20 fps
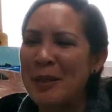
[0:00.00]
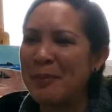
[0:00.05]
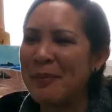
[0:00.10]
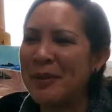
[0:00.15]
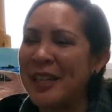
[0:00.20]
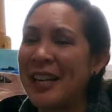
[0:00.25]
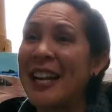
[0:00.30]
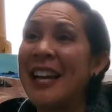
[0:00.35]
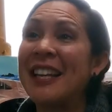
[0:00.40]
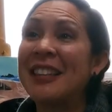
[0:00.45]

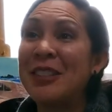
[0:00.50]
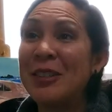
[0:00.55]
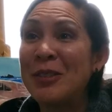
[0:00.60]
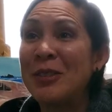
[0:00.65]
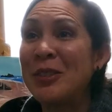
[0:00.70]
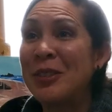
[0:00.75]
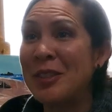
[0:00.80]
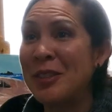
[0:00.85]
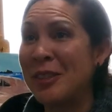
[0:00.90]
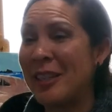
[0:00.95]
But I had the
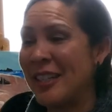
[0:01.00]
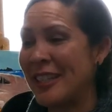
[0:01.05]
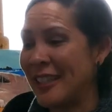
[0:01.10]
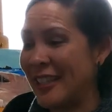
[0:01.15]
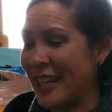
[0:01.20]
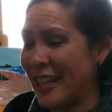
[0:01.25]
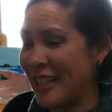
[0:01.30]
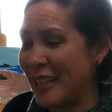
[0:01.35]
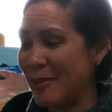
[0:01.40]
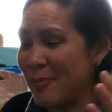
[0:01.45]
cool truck
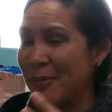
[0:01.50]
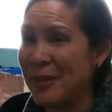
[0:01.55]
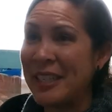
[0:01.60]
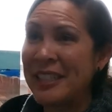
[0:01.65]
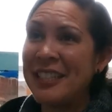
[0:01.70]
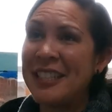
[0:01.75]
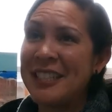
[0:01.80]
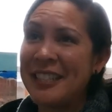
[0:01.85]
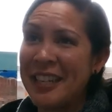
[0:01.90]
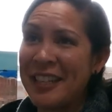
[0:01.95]
that could
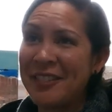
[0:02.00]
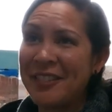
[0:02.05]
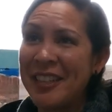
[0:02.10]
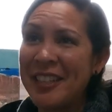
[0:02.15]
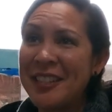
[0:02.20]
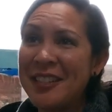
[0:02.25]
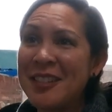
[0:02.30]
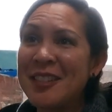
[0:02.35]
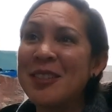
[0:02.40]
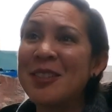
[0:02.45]
bring the
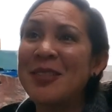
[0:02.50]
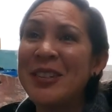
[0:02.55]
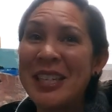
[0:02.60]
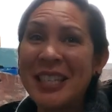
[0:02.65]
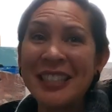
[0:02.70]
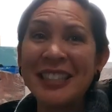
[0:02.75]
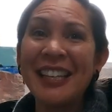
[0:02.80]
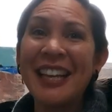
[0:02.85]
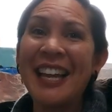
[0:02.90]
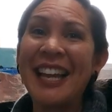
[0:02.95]
generators, so we
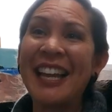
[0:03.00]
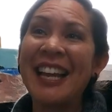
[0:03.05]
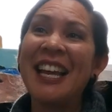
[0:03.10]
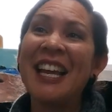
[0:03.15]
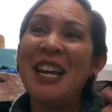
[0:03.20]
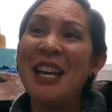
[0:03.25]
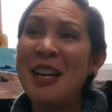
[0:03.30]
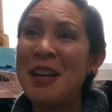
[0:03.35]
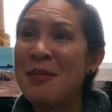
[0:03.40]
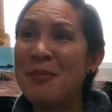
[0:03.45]
could like
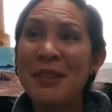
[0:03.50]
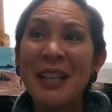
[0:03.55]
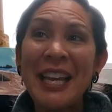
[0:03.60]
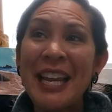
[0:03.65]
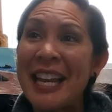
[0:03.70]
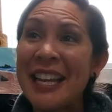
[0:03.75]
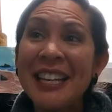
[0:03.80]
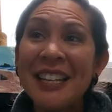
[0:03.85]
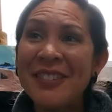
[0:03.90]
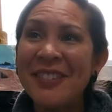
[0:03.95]

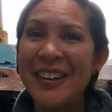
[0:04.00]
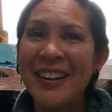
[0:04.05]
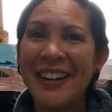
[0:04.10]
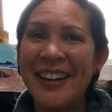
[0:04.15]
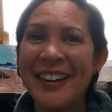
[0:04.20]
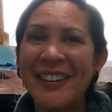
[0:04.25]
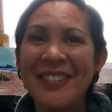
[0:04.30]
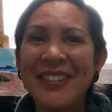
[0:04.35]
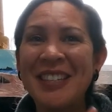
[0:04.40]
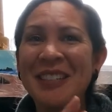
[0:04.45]
play
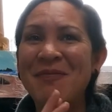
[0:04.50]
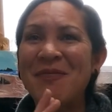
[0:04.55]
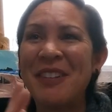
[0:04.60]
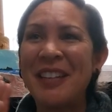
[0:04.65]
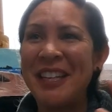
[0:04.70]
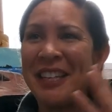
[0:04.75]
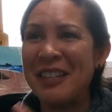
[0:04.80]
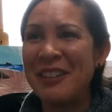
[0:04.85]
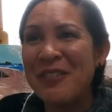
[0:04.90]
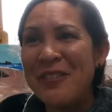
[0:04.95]
anywhere. We could
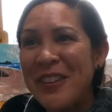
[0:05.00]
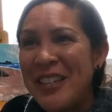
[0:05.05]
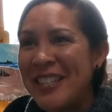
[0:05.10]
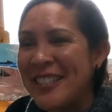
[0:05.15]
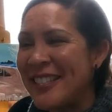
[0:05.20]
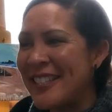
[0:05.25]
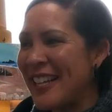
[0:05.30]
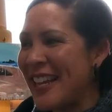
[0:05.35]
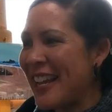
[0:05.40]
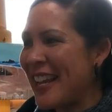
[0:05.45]
play at a
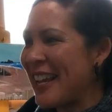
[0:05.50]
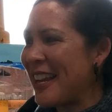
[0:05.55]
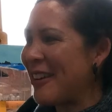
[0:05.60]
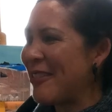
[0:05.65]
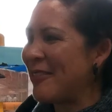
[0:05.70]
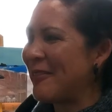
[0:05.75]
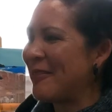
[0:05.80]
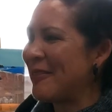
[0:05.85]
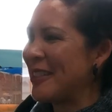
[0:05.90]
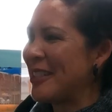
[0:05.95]
feast
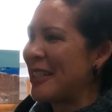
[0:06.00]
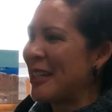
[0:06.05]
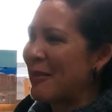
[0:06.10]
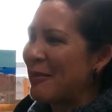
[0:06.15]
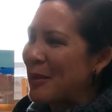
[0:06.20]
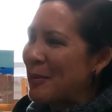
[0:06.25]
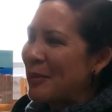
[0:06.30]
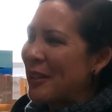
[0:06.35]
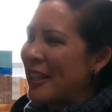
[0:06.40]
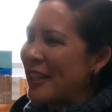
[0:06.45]
day. One
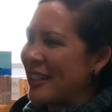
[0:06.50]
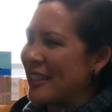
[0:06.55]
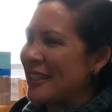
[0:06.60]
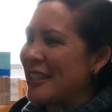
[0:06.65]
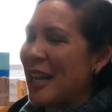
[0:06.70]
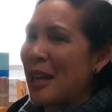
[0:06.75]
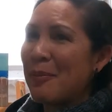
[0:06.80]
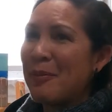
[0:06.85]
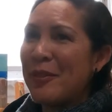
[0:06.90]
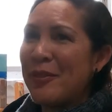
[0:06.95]
time we played on
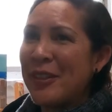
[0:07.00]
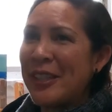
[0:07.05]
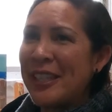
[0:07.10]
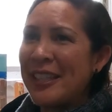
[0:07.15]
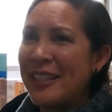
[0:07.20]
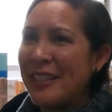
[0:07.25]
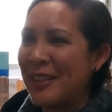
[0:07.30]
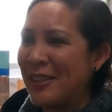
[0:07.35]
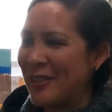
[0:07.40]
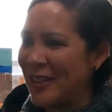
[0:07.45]
top of a
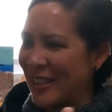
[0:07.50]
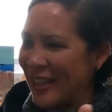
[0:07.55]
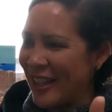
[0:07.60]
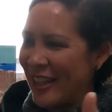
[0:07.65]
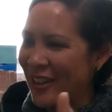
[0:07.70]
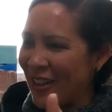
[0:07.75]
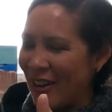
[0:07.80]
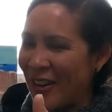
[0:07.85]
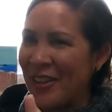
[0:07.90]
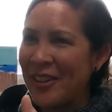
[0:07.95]
hill where
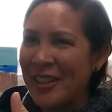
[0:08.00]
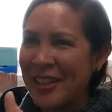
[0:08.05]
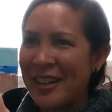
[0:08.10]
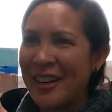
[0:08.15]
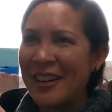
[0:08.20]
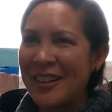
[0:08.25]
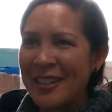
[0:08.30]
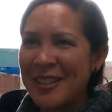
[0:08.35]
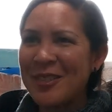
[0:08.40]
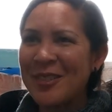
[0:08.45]
like all the
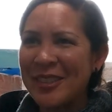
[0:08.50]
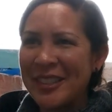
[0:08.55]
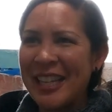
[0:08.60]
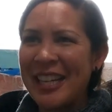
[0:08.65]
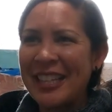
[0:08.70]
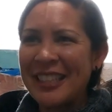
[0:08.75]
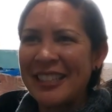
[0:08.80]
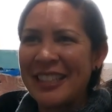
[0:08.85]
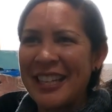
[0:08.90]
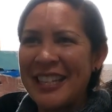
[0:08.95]
cars were
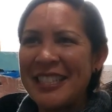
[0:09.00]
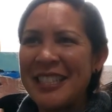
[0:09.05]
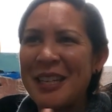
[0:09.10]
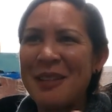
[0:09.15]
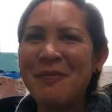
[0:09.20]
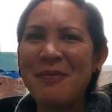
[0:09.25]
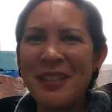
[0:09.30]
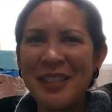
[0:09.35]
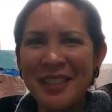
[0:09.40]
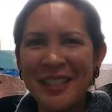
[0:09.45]
like lined
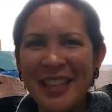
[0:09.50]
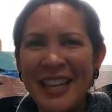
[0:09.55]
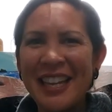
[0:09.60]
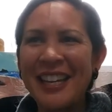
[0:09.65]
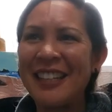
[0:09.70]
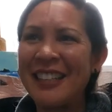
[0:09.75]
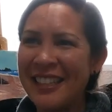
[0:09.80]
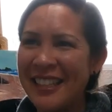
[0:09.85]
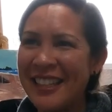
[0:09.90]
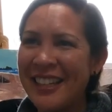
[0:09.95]
up and
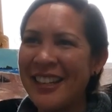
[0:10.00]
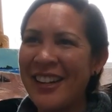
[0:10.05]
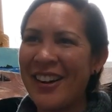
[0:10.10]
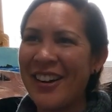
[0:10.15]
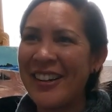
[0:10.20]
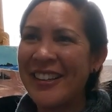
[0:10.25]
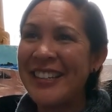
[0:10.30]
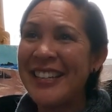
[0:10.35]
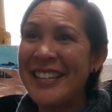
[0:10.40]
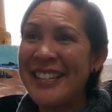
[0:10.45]
like
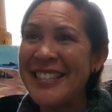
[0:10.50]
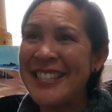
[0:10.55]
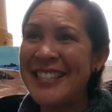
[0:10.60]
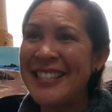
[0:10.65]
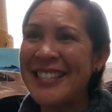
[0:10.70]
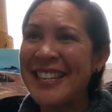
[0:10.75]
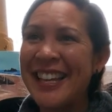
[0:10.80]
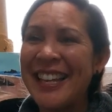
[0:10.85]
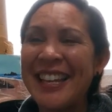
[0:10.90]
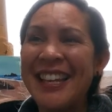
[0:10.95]
on
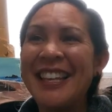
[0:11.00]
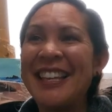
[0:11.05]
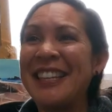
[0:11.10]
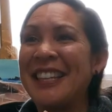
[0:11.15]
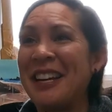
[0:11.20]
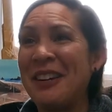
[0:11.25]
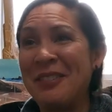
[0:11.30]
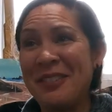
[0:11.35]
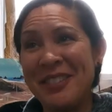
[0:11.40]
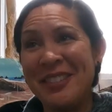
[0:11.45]
us.
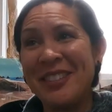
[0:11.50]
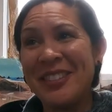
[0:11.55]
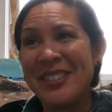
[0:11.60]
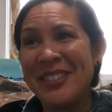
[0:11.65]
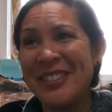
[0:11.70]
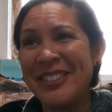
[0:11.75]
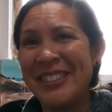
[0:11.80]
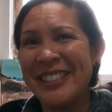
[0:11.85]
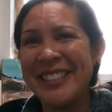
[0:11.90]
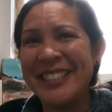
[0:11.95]
That was the
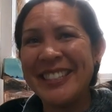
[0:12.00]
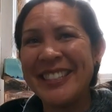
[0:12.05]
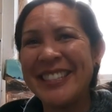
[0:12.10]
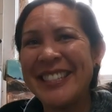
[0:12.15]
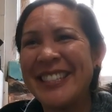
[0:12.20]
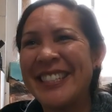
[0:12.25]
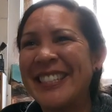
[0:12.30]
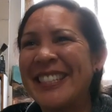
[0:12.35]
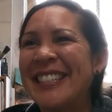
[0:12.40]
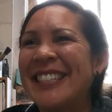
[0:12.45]
cool. That was
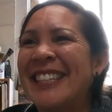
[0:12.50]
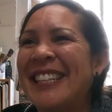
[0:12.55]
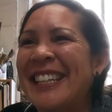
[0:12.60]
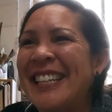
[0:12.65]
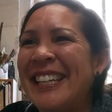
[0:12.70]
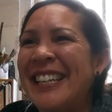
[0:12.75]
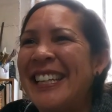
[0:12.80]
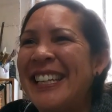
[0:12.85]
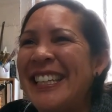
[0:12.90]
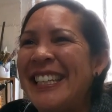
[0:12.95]
like a
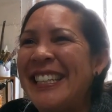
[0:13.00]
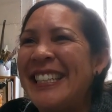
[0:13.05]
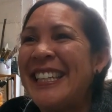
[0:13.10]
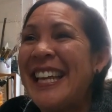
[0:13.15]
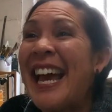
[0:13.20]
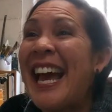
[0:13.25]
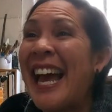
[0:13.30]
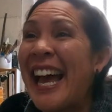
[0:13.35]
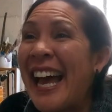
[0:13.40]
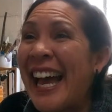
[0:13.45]
gathering
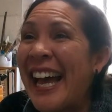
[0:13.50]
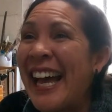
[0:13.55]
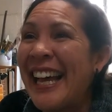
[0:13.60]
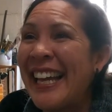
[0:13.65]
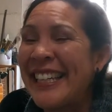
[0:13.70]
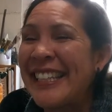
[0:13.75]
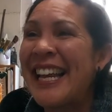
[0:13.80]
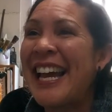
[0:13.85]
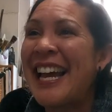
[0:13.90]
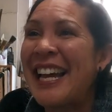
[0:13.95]
right there.
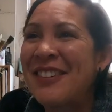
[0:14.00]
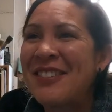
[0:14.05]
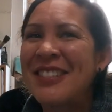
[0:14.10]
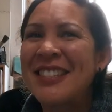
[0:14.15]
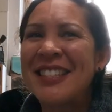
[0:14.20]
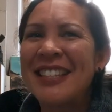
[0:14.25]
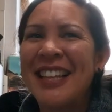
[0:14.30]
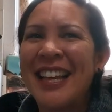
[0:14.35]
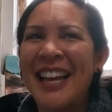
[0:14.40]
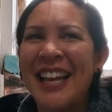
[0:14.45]
Yeah. It
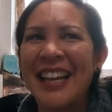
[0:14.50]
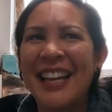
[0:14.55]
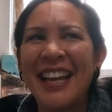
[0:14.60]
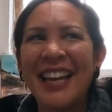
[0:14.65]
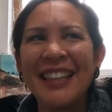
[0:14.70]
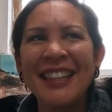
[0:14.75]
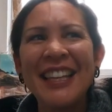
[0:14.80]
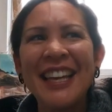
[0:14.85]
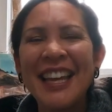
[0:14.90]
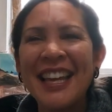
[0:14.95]
was like
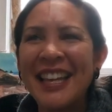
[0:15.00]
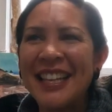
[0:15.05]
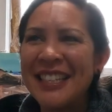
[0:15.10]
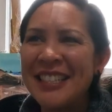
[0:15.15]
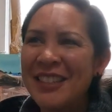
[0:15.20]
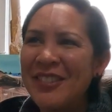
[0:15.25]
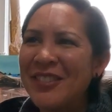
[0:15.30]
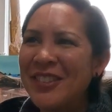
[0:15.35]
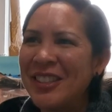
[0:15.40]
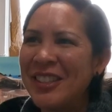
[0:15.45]
at the
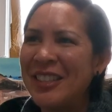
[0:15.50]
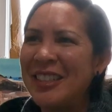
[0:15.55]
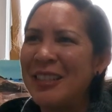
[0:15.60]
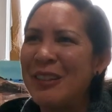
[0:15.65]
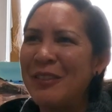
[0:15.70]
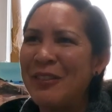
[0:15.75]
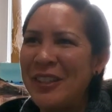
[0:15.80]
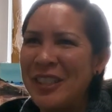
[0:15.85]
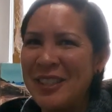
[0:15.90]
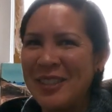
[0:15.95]
end of
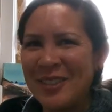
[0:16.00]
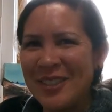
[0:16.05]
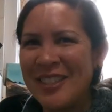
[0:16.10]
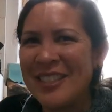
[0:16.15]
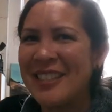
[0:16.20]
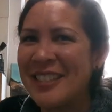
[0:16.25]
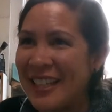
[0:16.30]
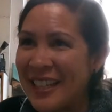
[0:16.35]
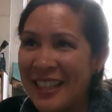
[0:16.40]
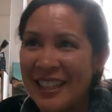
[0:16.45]
Laguna Feast,
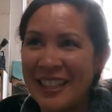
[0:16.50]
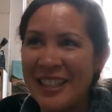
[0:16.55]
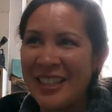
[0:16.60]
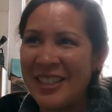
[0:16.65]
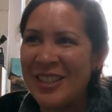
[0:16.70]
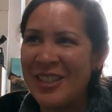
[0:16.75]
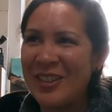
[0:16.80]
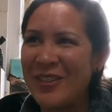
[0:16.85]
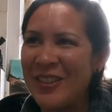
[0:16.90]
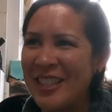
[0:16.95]
which is like a
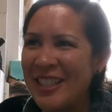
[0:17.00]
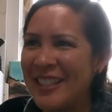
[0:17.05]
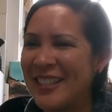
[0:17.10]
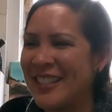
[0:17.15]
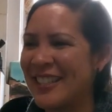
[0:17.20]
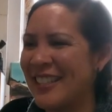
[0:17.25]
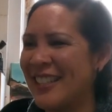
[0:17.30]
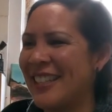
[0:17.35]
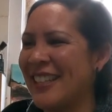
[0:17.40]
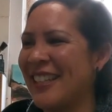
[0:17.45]
huge
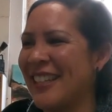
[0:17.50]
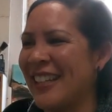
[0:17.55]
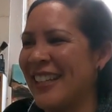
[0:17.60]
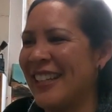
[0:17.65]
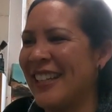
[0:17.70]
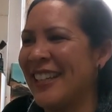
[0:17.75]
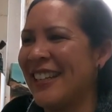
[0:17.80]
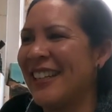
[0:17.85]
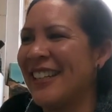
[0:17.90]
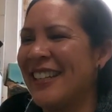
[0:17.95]
feast.
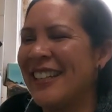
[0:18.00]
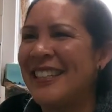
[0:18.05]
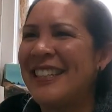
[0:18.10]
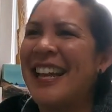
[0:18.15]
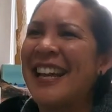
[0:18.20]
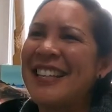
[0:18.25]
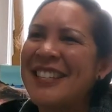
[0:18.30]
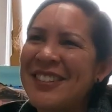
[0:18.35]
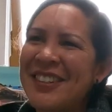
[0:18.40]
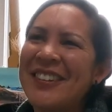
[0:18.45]
And
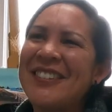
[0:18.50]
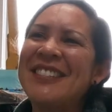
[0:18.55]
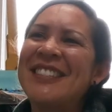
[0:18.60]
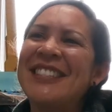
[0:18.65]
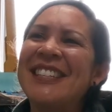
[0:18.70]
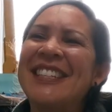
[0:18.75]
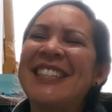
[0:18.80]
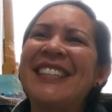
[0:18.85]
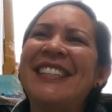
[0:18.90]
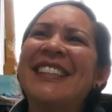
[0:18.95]
so I
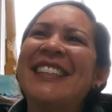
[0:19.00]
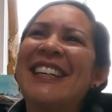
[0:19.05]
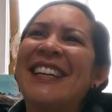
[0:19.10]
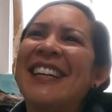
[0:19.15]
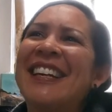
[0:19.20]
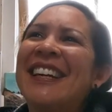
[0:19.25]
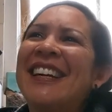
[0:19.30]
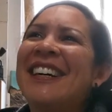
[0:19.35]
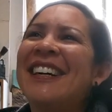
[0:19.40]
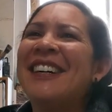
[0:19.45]
was thinking
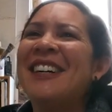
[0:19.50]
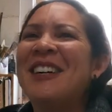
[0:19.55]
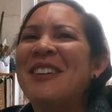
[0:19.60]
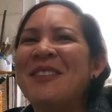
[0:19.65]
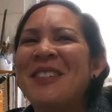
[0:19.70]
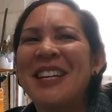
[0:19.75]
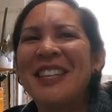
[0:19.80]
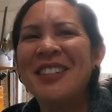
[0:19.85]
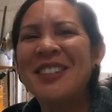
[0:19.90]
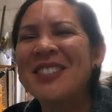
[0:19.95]
like,
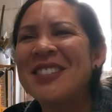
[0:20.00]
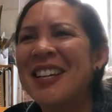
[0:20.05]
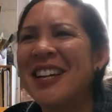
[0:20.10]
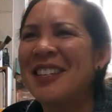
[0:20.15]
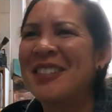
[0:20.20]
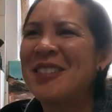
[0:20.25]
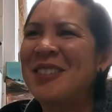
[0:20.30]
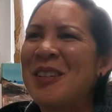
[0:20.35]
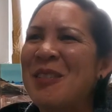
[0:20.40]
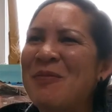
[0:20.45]
oh man, those
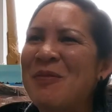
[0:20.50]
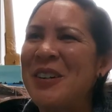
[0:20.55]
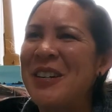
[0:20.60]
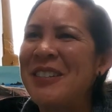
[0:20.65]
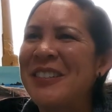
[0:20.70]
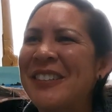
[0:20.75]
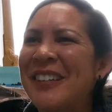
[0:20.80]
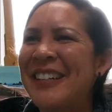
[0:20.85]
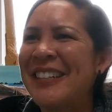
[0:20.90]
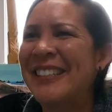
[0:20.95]
guys are so
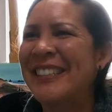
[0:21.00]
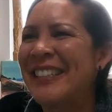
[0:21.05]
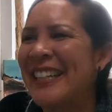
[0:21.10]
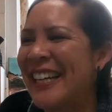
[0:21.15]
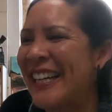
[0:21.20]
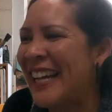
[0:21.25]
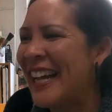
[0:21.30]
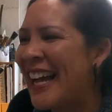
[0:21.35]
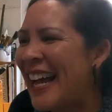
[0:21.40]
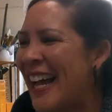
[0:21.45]
punk rock.
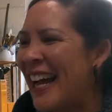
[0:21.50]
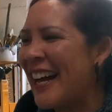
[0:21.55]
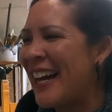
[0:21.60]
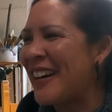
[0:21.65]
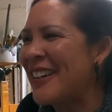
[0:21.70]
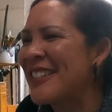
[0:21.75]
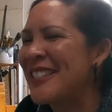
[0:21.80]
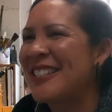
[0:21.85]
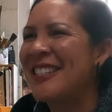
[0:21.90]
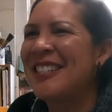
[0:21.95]
Like,
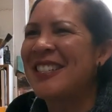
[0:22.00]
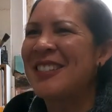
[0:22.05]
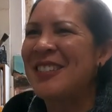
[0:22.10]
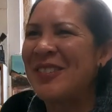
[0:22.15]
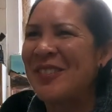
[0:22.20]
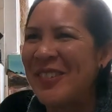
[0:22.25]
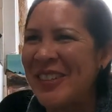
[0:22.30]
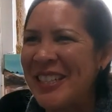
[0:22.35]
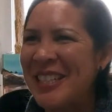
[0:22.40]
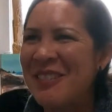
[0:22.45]
I was
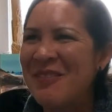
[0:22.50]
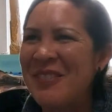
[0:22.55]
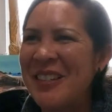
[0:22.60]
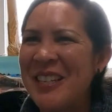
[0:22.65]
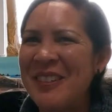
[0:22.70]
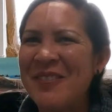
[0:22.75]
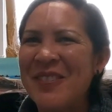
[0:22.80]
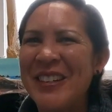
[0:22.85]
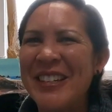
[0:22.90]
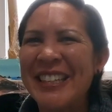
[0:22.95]
just a
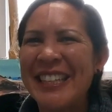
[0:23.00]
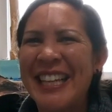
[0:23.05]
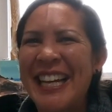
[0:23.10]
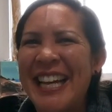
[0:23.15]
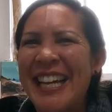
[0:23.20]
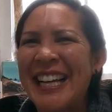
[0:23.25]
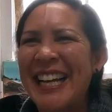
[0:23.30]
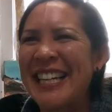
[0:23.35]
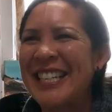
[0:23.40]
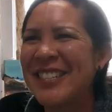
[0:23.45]
wannabe, but
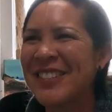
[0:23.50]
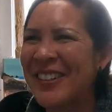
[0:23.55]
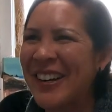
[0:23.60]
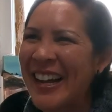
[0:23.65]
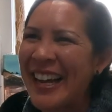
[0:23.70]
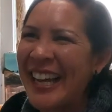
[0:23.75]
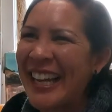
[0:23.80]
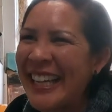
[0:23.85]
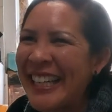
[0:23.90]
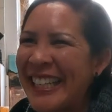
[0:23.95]
like I
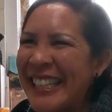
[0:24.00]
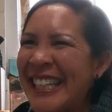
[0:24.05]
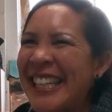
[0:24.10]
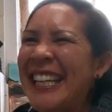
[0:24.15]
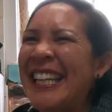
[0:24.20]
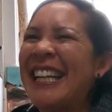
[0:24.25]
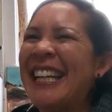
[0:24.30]
tried.